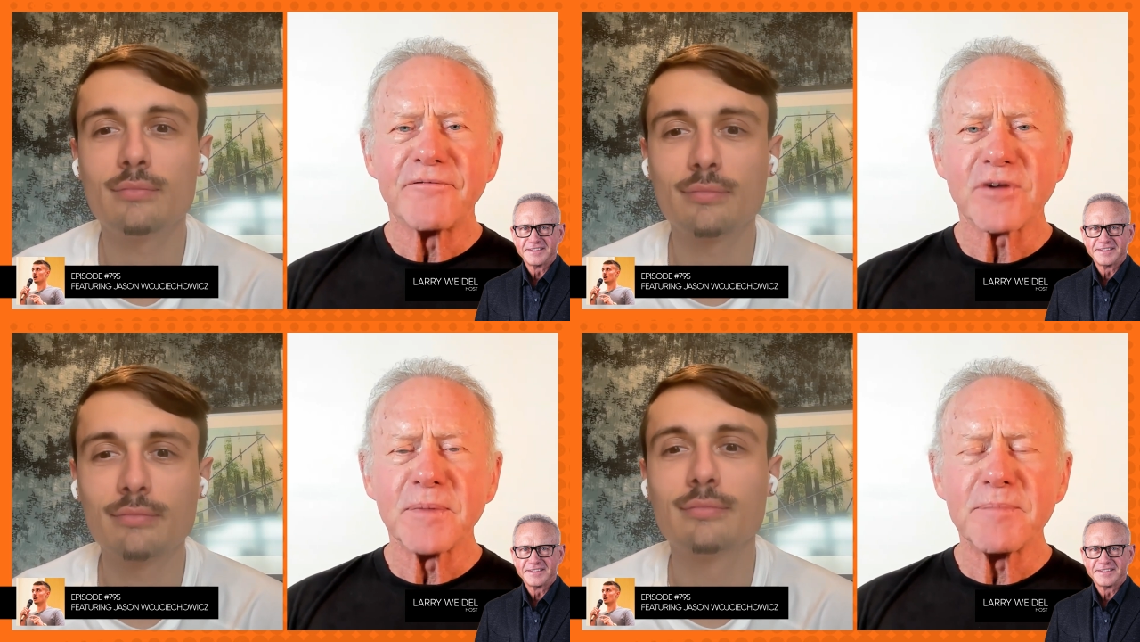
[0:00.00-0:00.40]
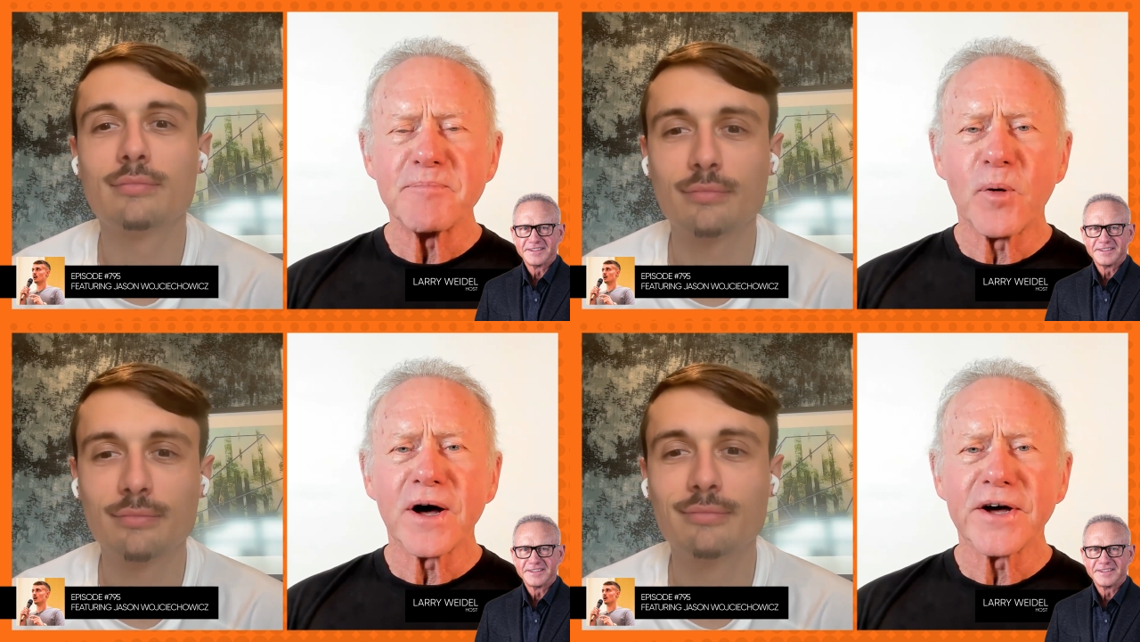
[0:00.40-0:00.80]
Speaker 1: From a,
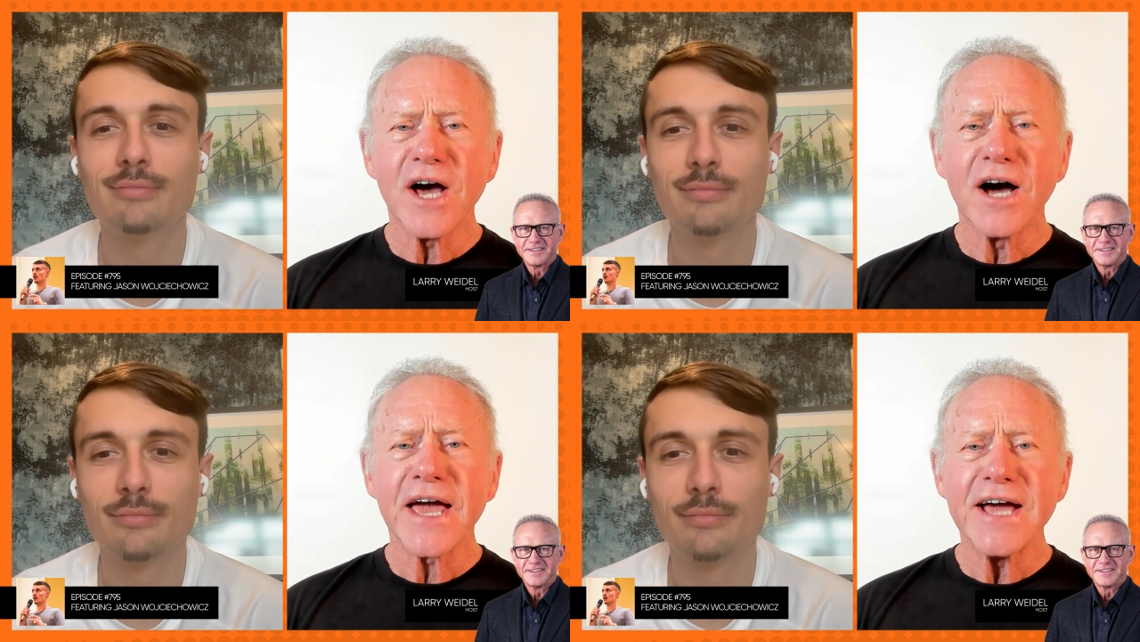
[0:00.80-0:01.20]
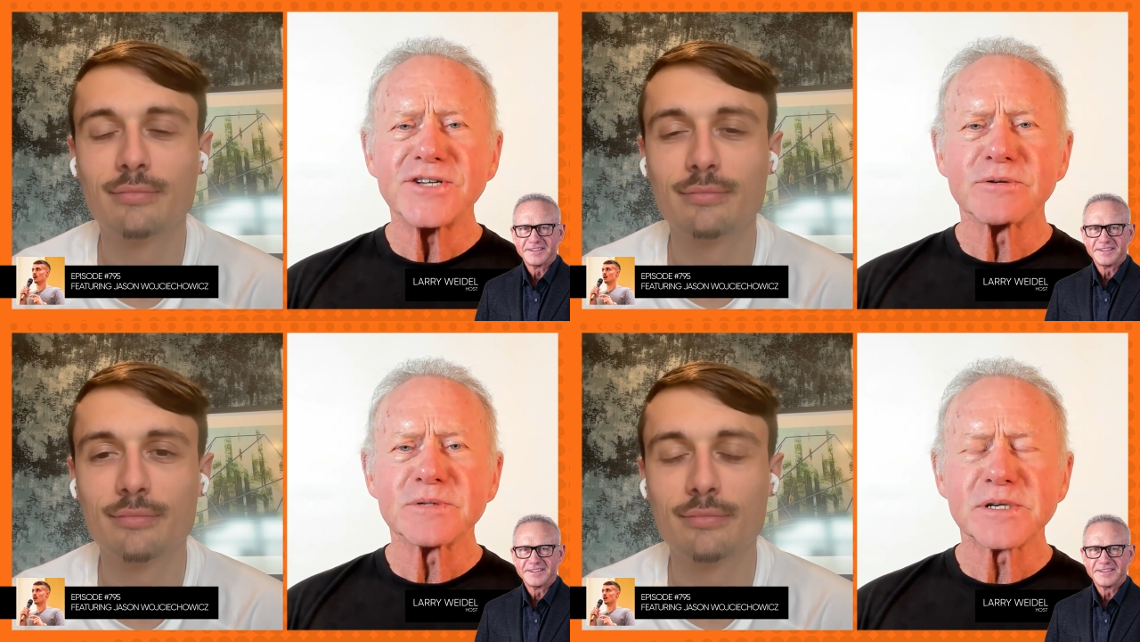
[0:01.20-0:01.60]
a young
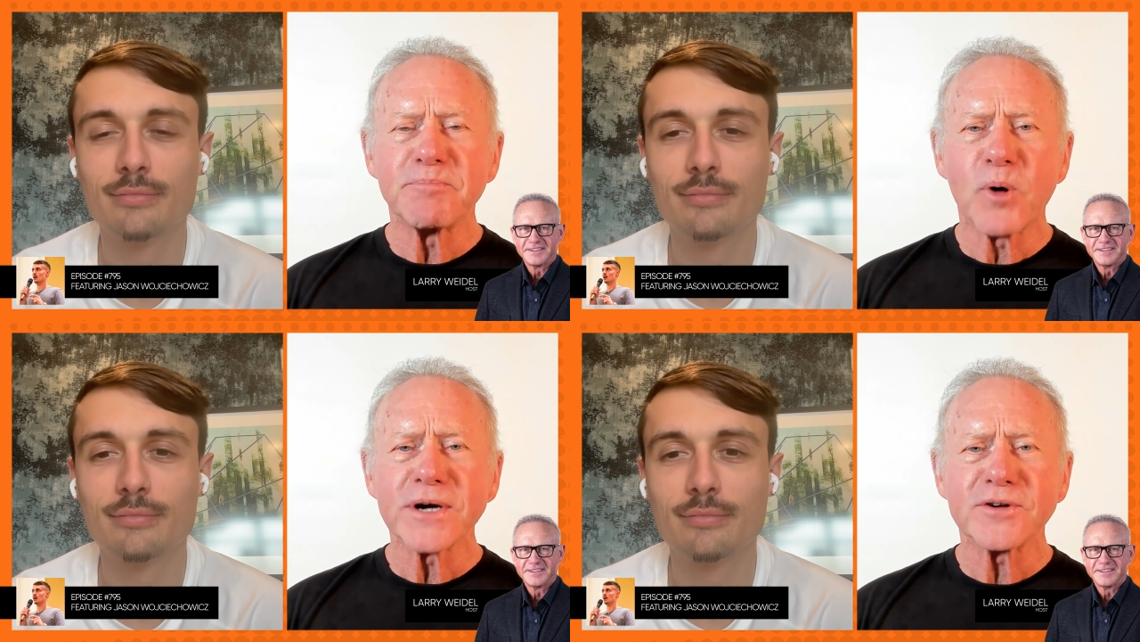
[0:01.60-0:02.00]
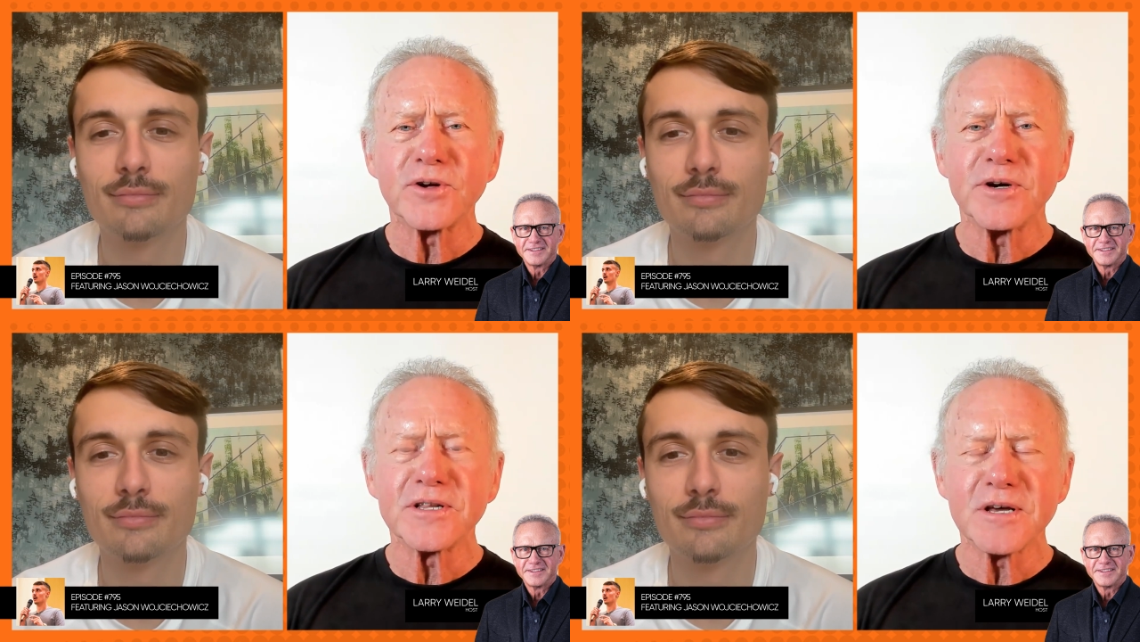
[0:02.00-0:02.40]
age, it was important
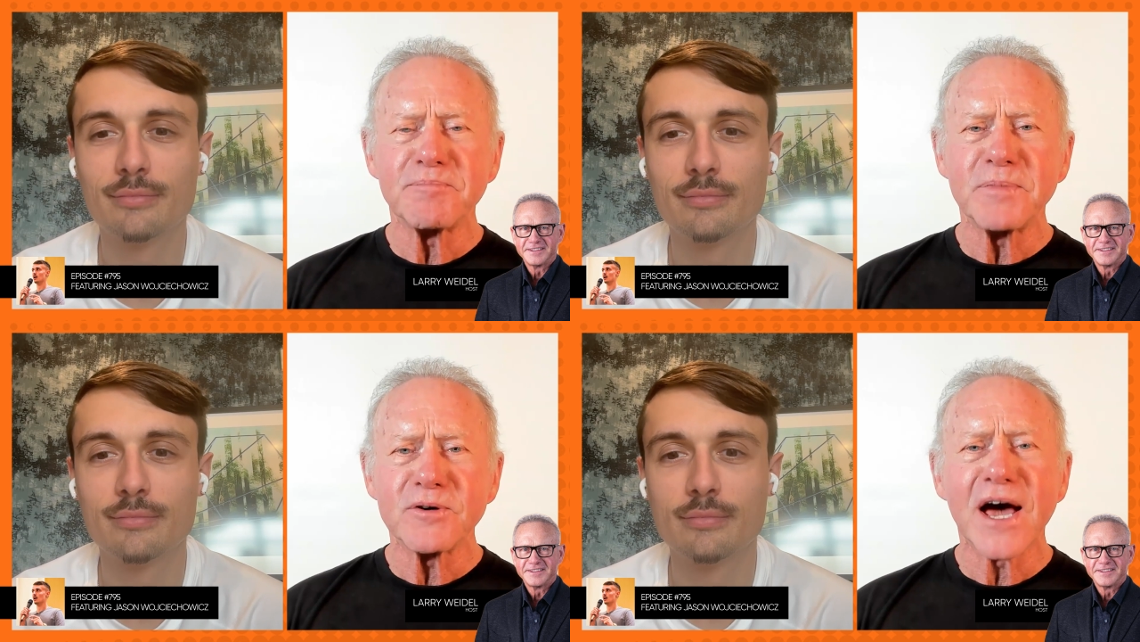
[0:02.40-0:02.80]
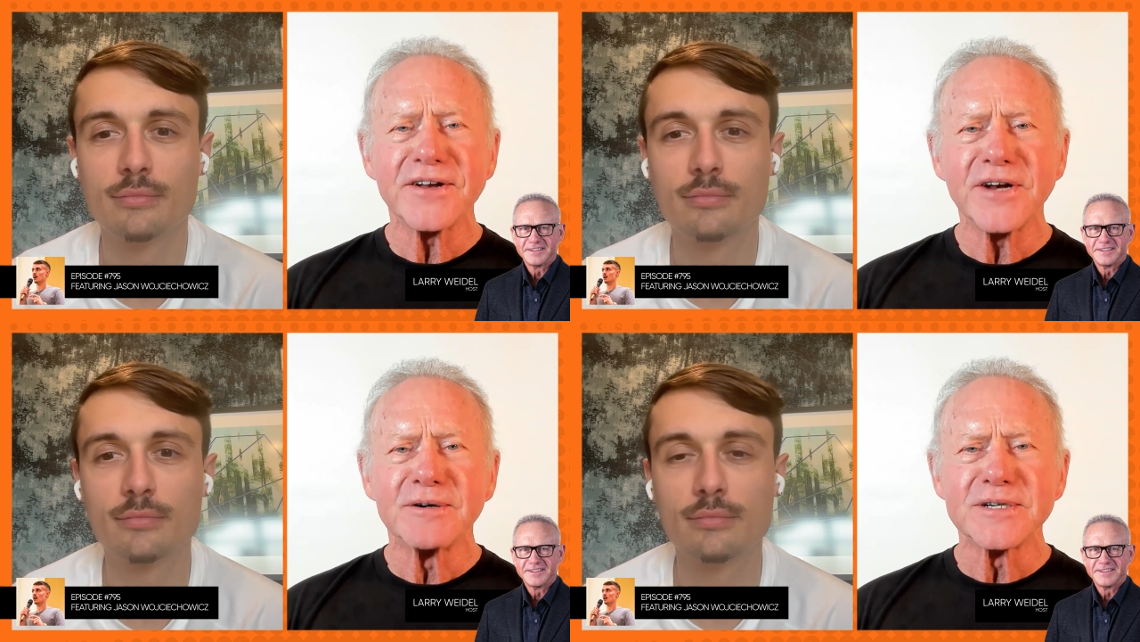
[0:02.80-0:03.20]
to you that you
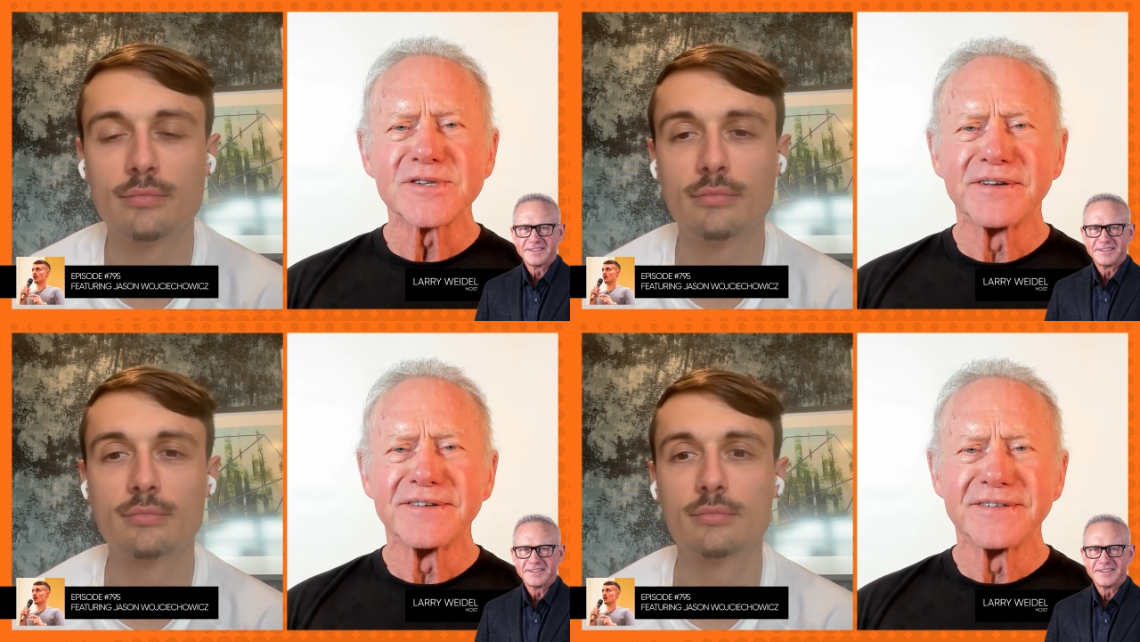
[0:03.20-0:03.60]
got noticed.